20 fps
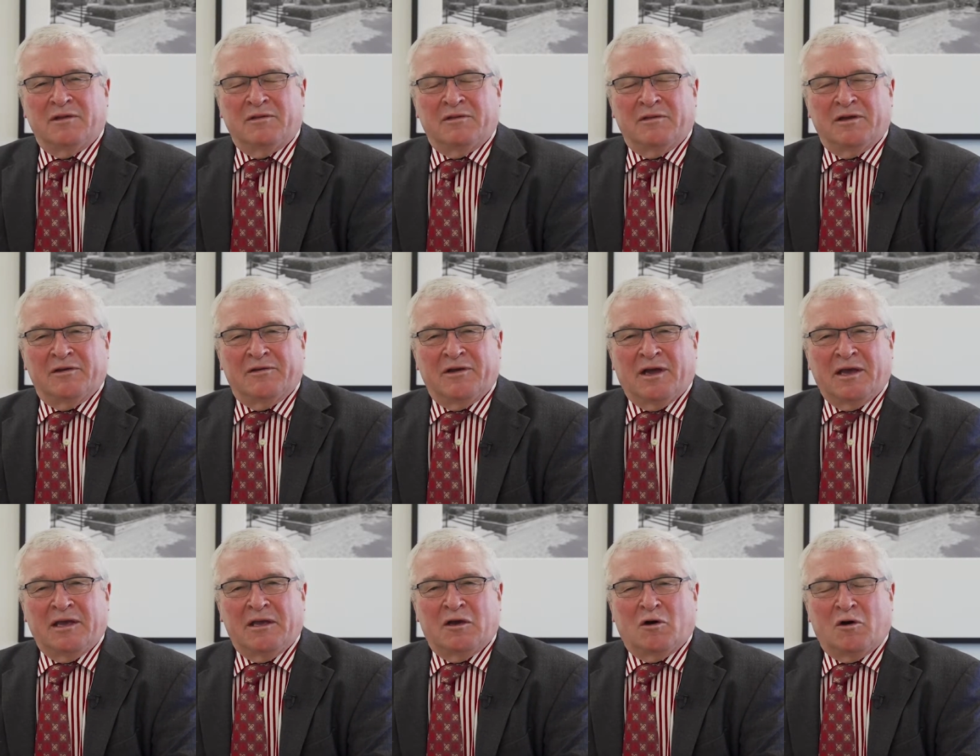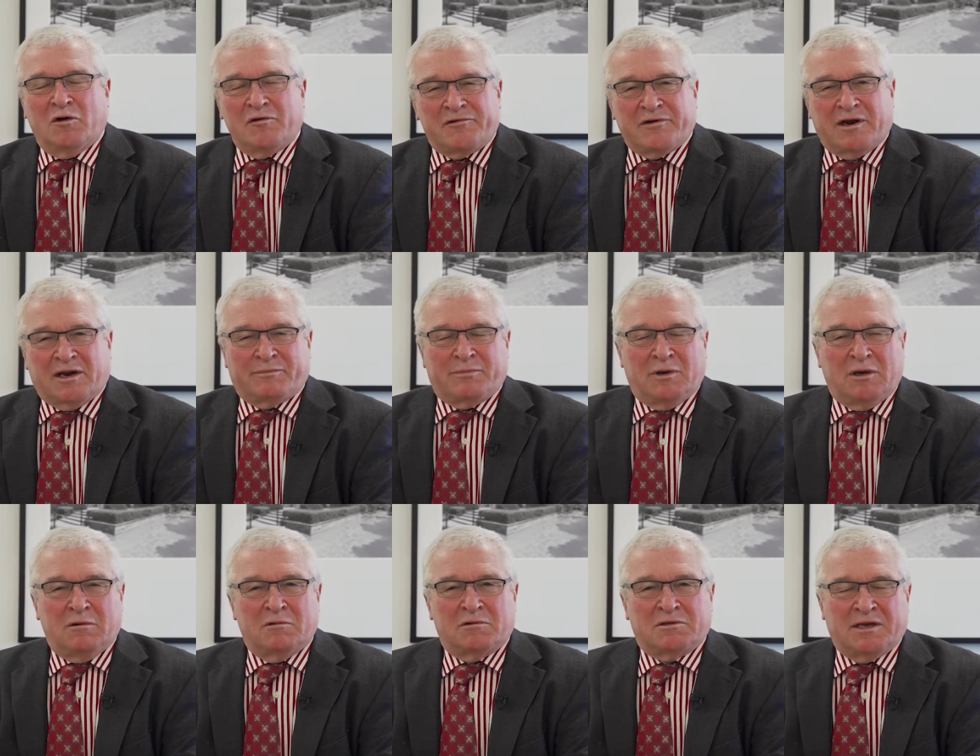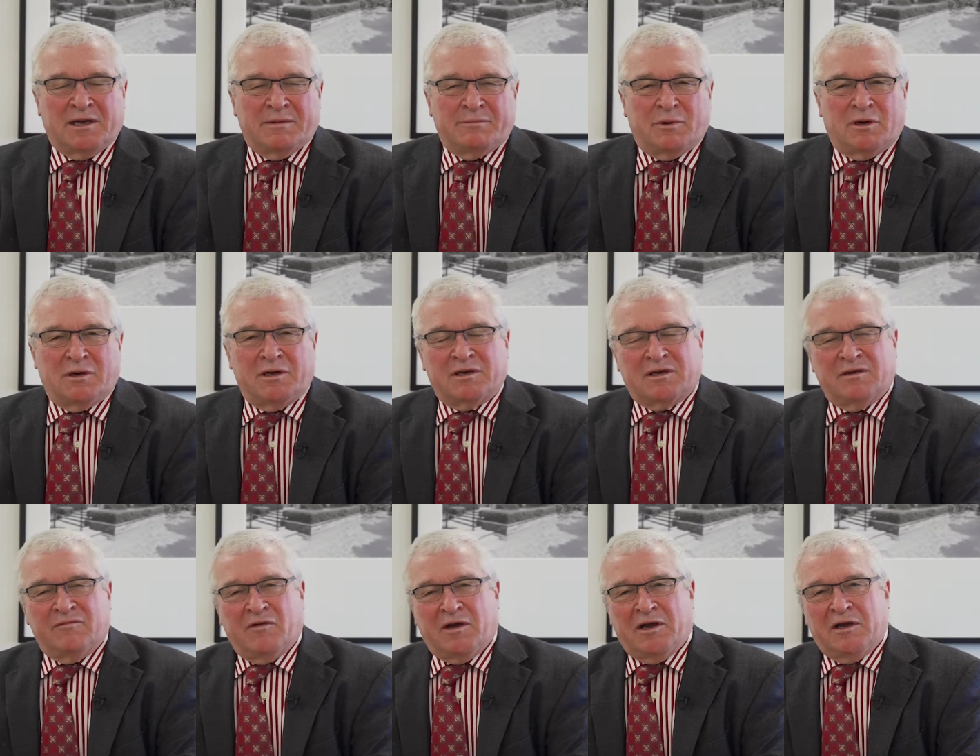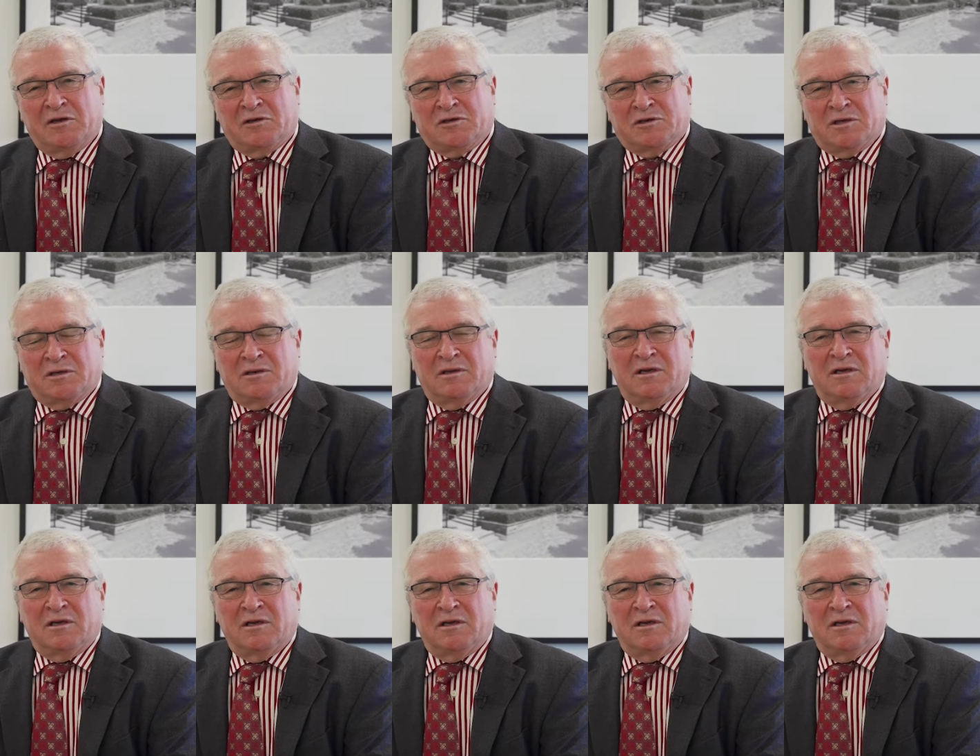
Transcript: that a contract be looked at by a conveyancer